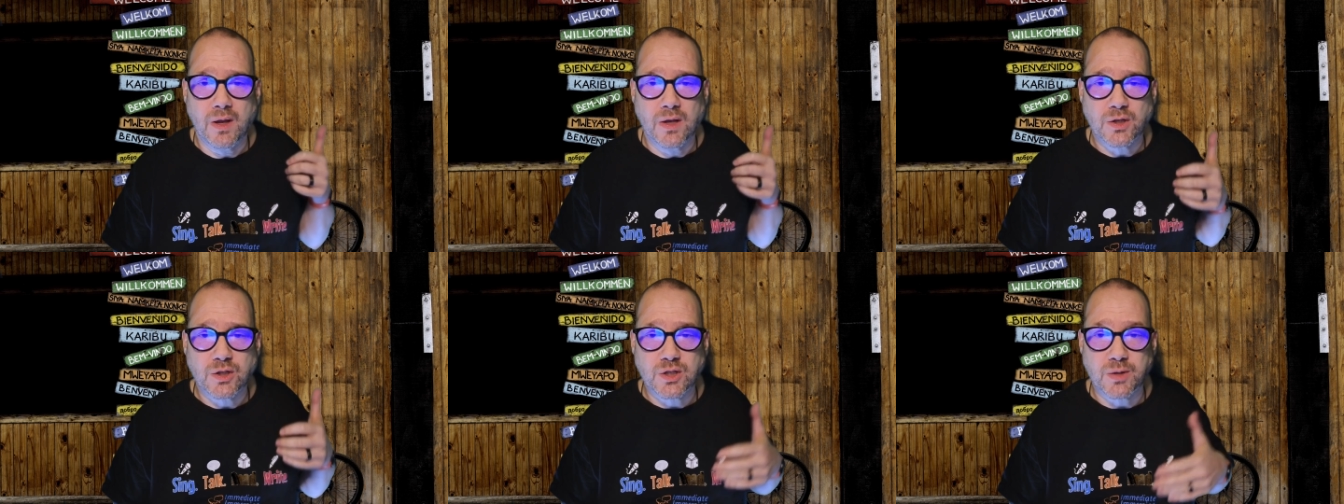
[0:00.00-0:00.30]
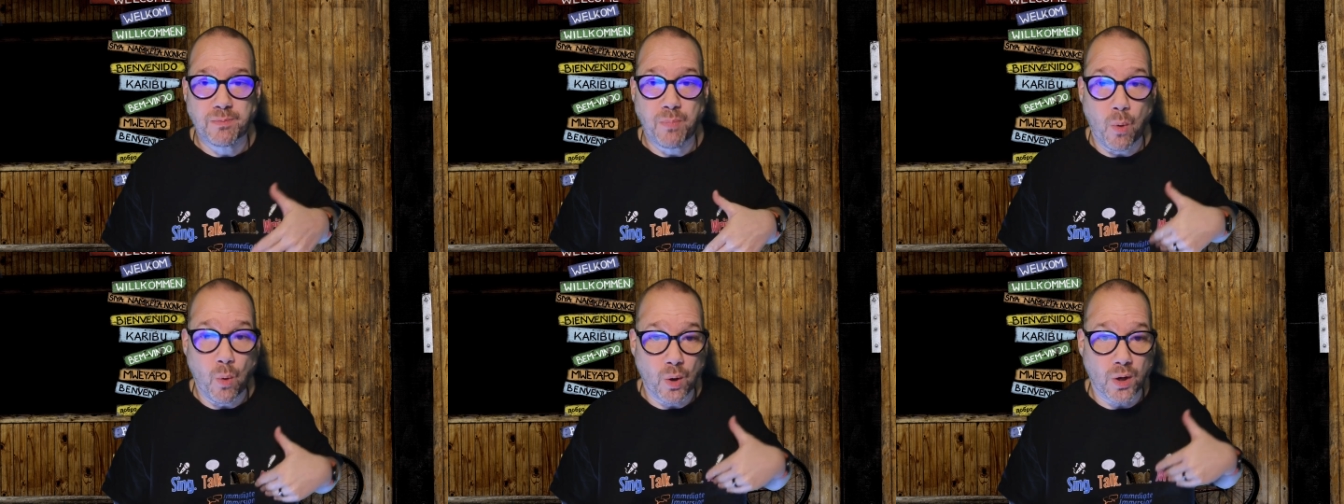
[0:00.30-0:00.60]

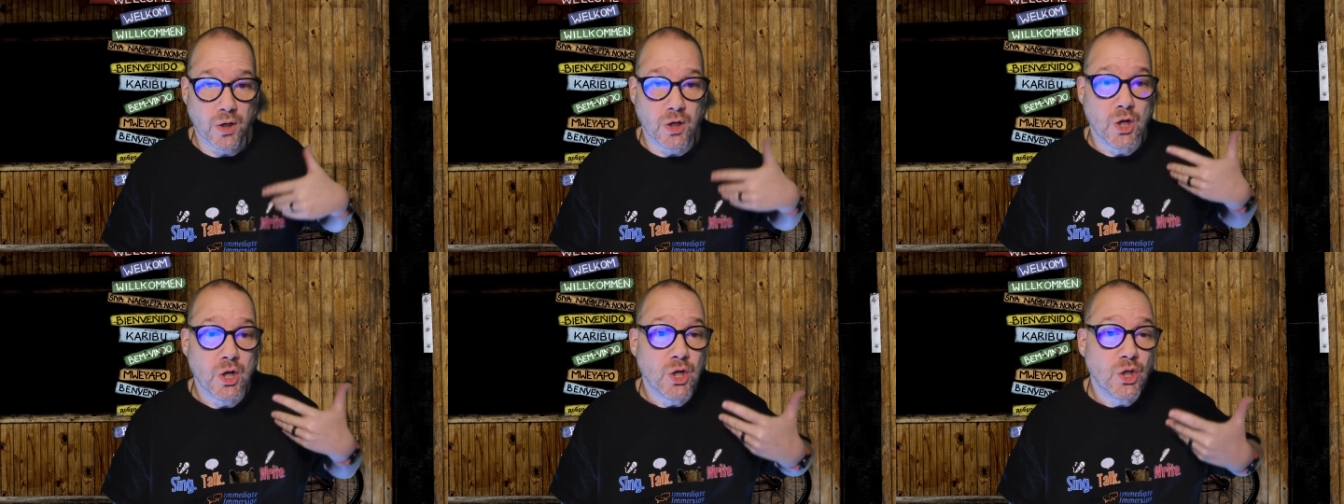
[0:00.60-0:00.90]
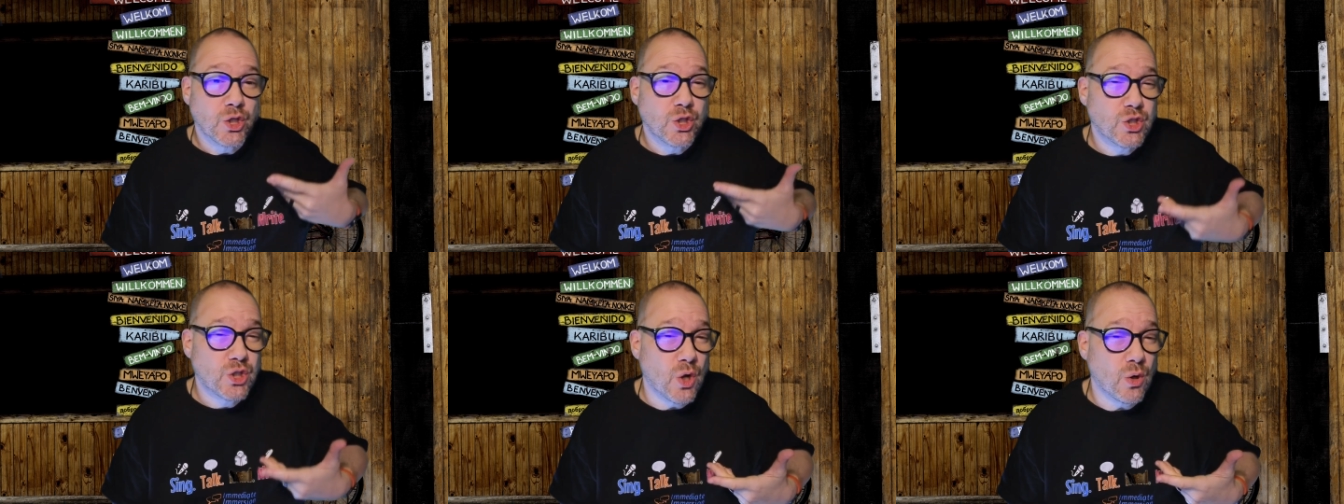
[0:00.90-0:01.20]
support
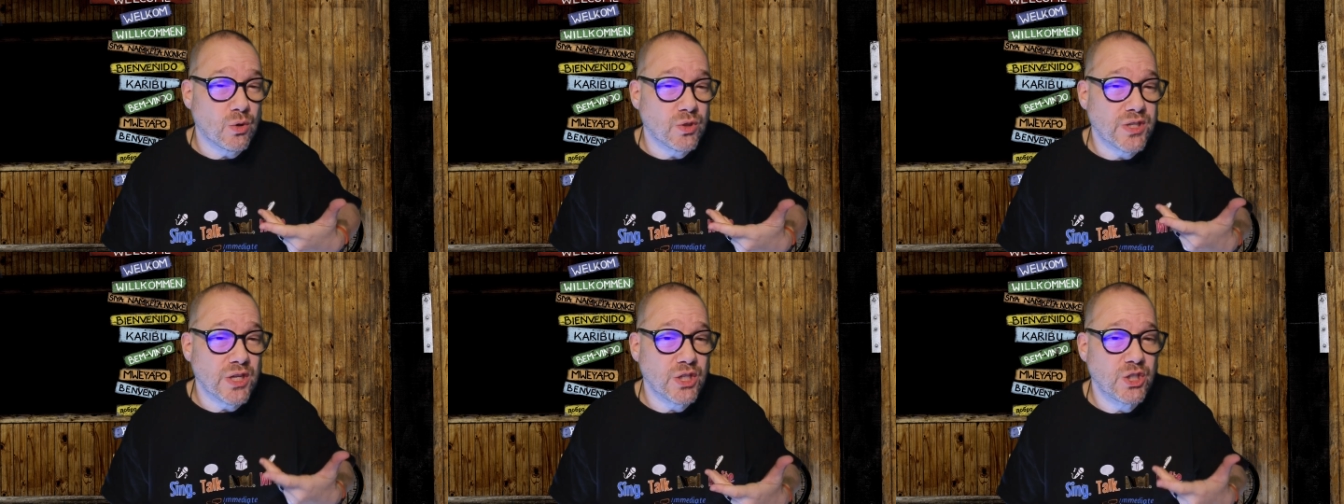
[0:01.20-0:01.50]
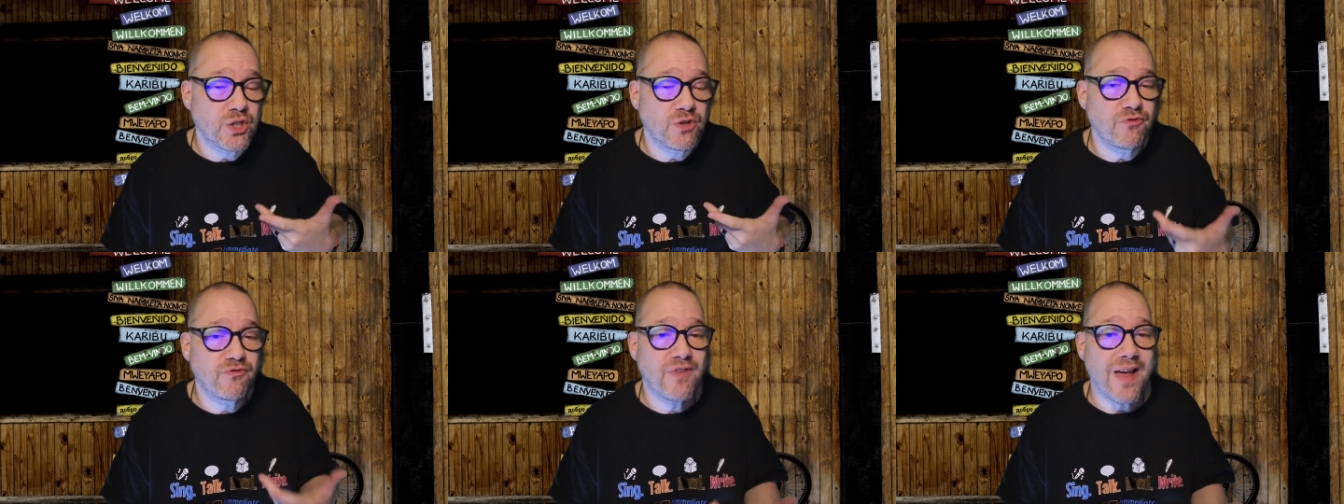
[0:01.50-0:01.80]
shows
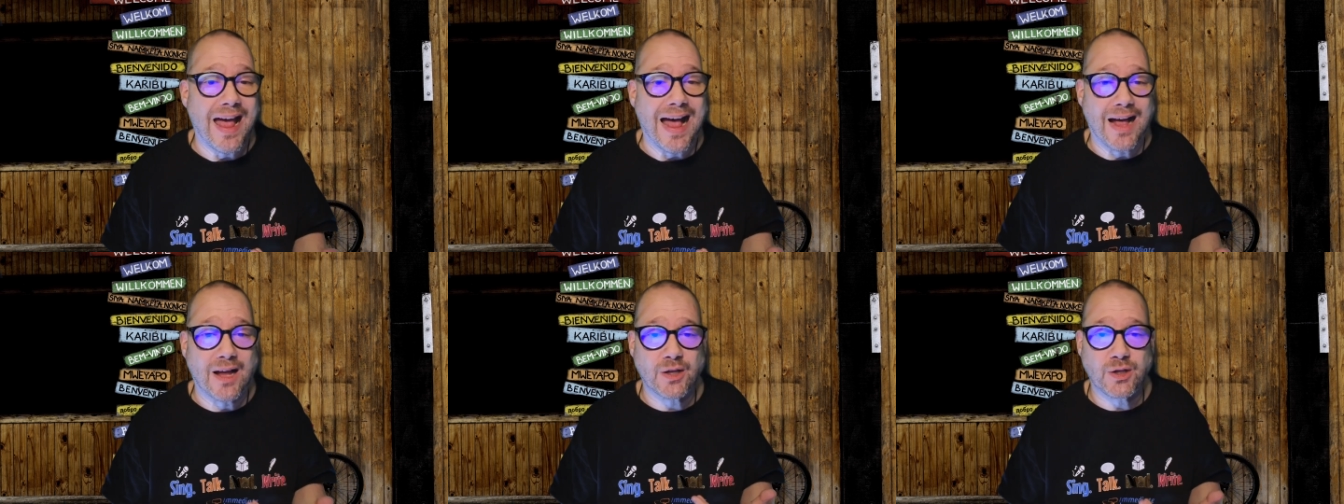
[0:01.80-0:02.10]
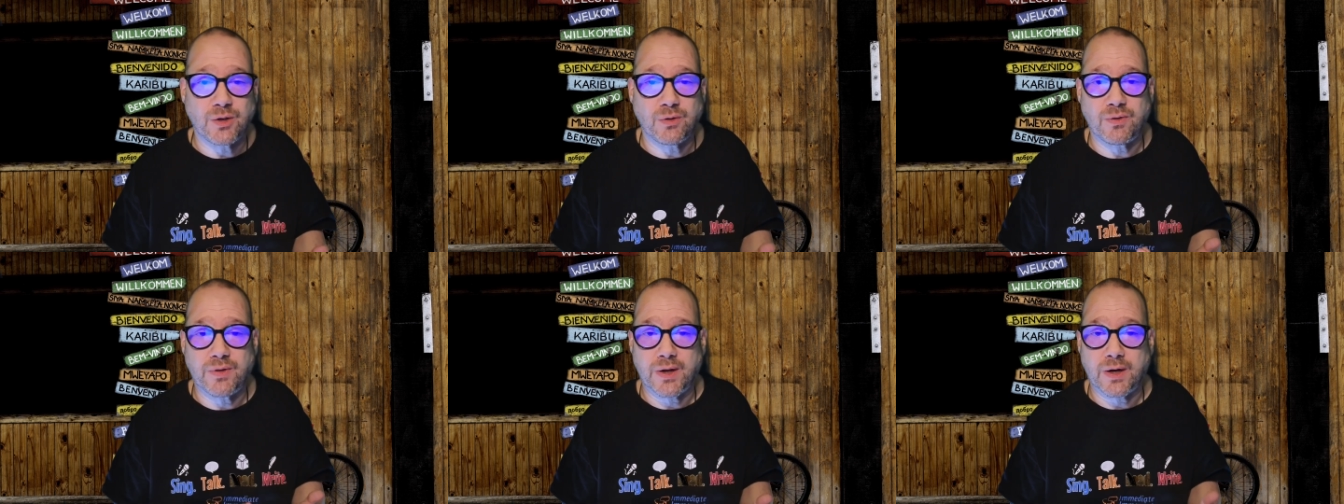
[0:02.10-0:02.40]
that you
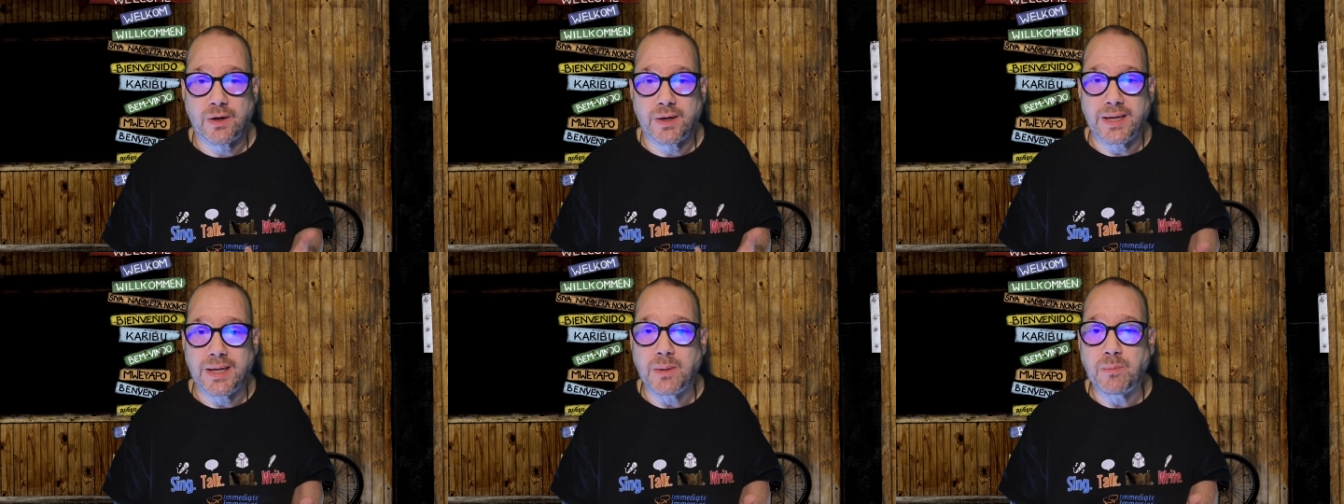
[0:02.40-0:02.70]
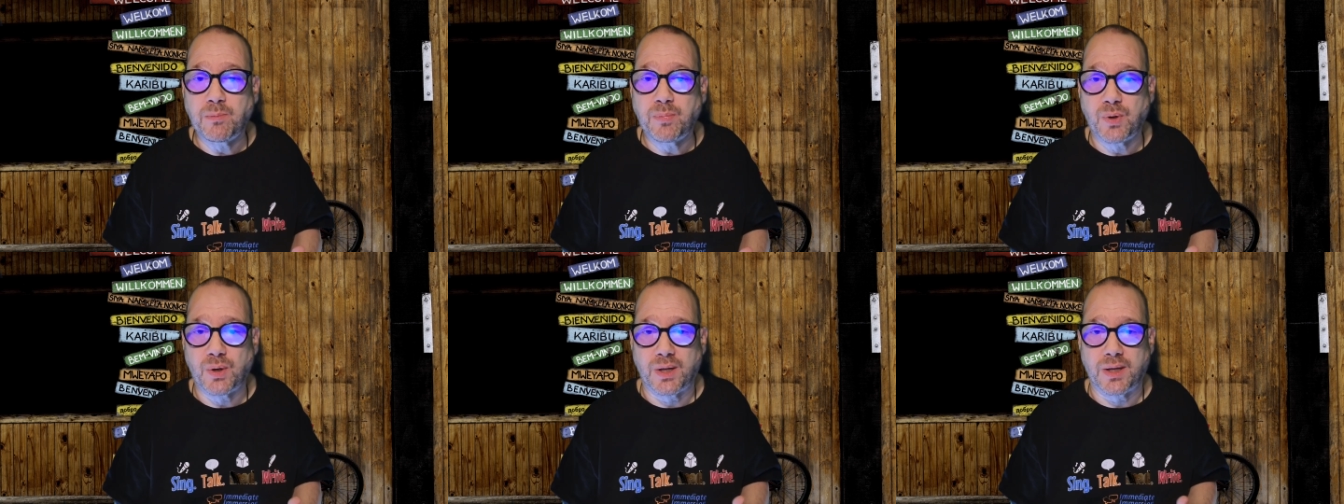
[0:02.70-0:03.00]
value their
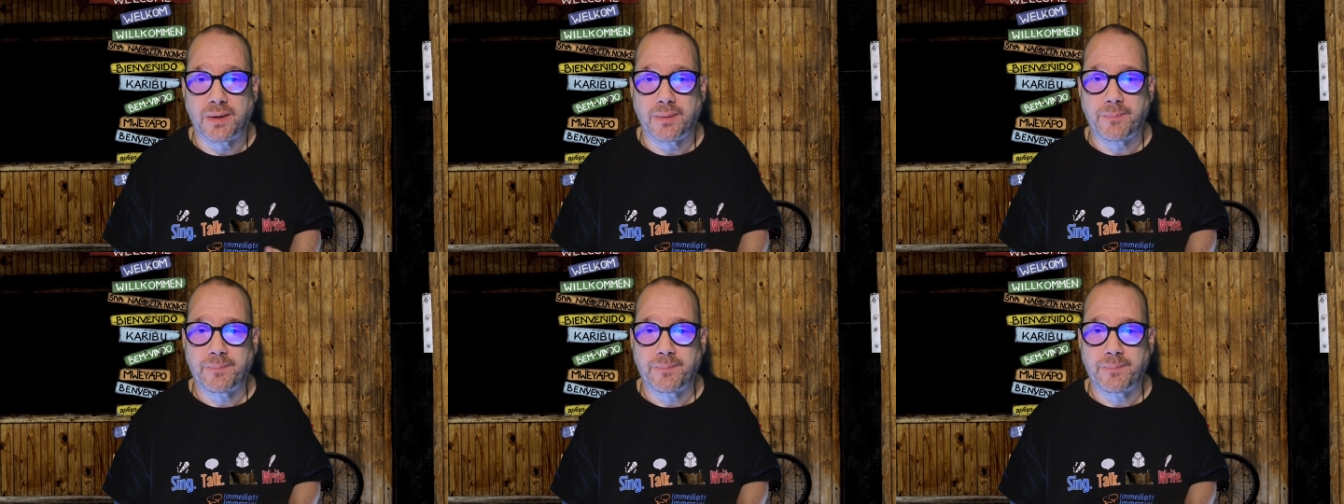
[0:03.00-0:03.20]
input